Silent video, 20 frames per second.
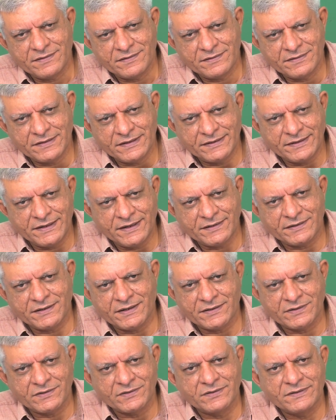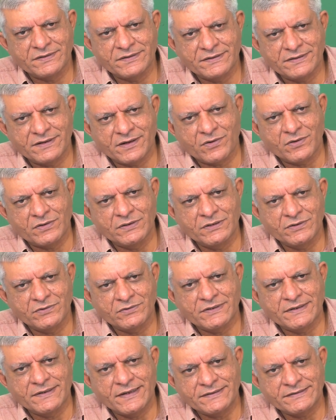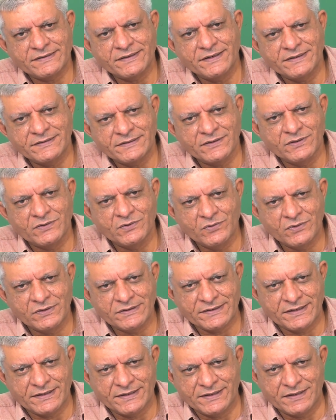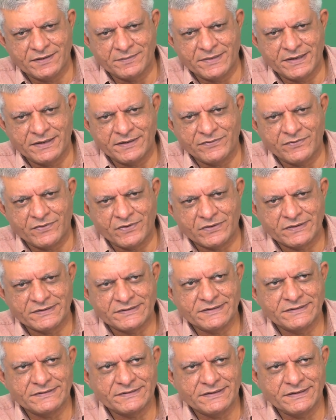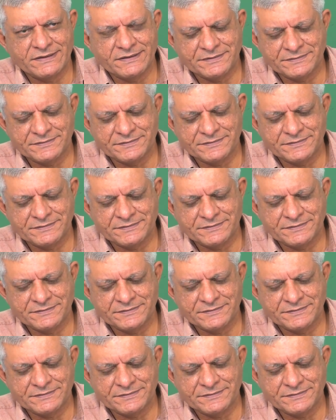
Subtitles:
the data according to the destination rules that they are meant for essentially.